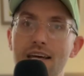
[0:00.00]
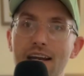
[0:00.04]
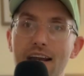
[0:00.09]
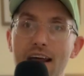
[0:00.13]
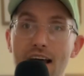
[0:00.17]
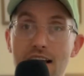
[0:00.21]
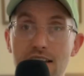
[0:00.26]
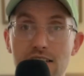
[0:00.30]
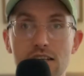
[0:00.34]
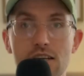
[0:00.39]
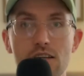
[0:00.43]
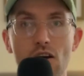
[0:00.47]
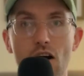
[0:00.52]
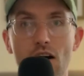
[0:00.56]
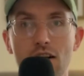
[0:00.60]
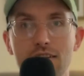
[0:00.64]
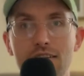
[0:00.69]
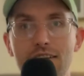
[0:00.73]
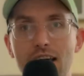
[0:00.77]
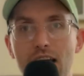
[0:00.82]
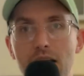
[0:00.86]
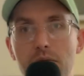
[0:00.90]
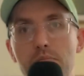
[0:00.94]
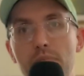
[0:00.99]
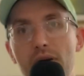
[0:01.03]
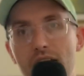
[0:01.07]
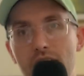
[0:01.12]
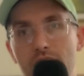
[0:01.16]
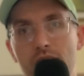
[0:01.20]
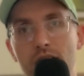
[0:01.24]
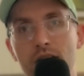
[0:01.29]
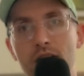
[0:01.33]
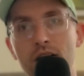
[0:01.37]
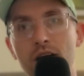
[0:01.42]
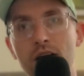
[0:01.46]
has a yacht that
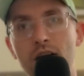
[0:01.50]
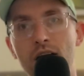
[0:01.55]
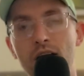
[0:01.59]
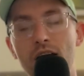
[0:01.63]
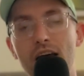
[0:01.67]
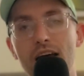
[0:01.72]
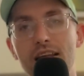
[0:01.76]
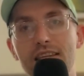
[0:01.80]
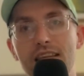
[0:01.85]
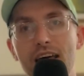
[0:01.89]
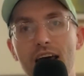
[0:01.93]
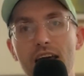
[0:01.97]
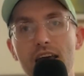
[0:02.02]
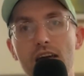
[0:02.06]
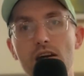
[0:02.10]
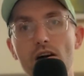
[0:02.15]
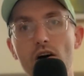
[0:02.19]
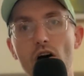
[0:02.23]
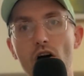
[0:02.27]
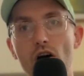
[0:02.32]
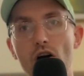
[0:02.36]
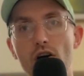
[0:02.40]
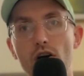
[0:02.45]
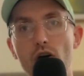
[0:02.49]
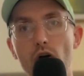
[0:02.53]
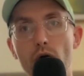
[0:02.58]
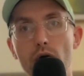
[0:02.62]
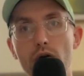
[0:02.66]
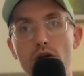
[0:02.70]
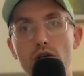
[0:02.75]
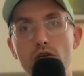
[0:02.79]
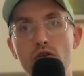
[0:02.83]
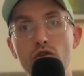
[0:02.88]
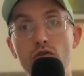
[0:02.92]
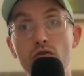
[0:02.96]
big. And they are
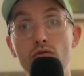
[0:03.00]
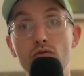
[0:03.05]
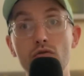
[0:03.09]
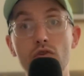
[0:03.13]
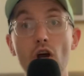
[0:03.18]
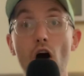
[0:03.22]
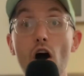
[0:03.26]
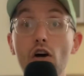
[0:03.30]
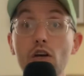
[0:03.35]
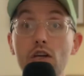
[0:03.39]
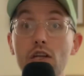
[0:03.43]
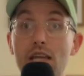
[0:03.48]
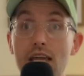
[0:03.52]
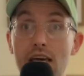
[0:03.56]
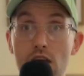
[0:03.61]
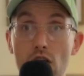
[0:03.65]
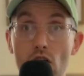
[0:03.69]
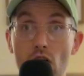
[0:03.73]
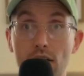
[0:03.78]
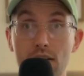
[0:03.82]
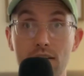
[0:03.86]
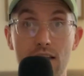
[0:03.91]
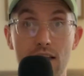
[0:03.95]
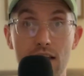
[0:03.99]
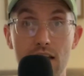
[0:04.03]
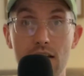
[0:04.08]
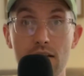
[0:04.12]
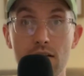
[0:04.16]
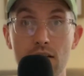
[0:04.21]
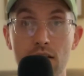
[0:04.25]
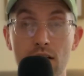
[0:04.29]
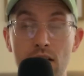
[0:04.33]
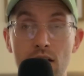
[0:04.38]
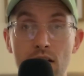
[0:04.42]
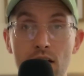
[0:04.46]
going to dock their yacht there,
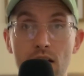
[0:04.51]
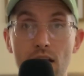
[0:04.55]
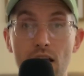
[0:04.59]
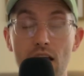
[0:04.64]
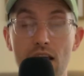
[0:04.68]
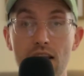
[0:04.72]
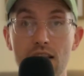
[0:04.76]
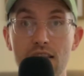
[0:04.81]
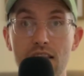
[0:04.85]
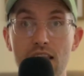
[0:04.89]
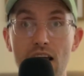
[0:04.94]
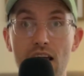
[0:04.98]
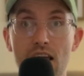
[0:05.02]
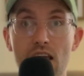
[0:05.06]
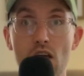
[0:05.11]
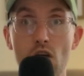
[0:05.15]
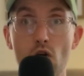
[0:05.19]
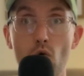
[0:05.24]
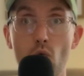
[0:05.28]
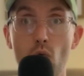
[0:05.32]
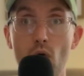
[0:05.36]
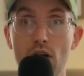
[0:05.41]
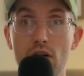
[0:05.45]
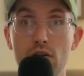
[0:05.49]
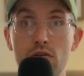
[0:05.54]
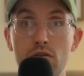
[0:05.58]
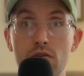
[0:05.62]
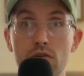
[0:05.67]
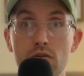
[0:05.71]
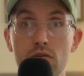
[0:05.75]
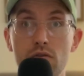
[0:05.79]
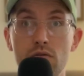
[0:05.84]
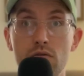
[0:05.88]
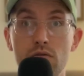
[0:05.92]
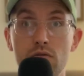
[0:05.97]
and they want
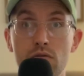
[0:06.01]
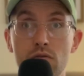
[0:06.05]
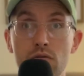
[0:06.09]
to